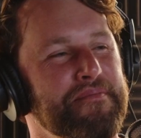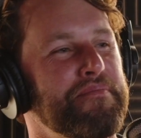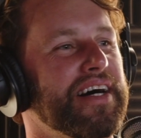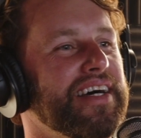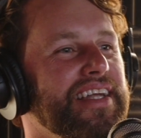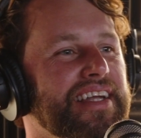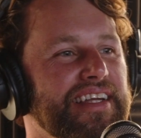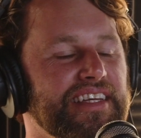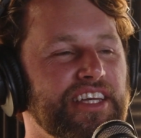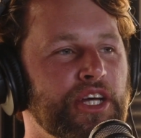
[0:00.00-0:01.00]
But,
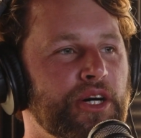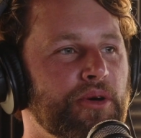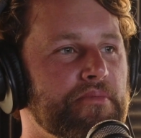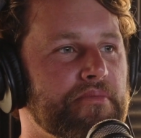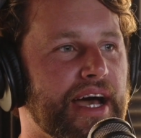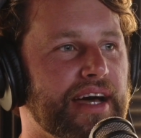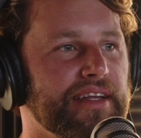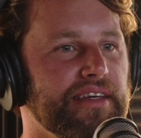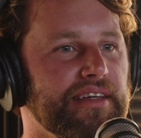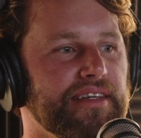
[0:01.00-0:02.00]

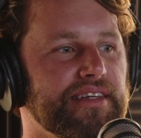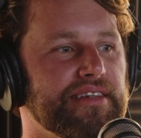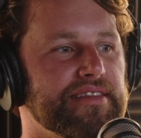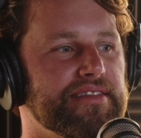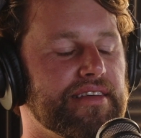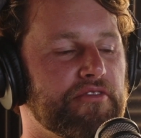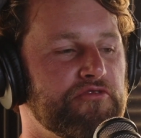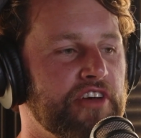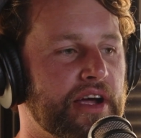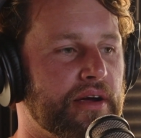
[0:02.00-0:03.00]
Maddie is a
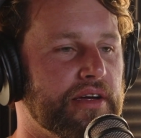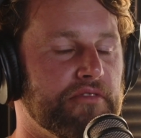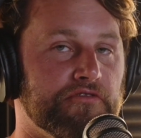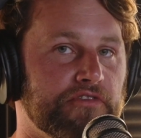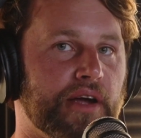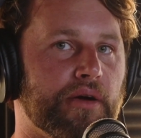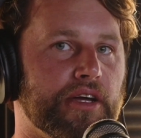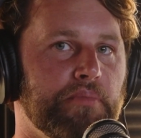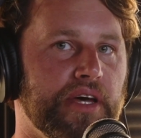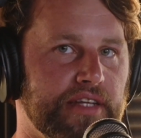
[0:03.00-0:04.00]
very,
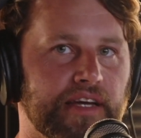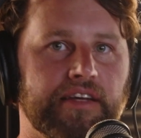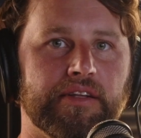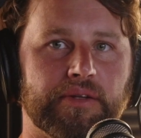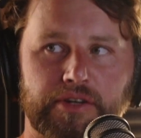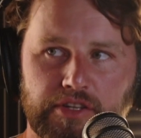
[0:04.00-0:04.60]
very particular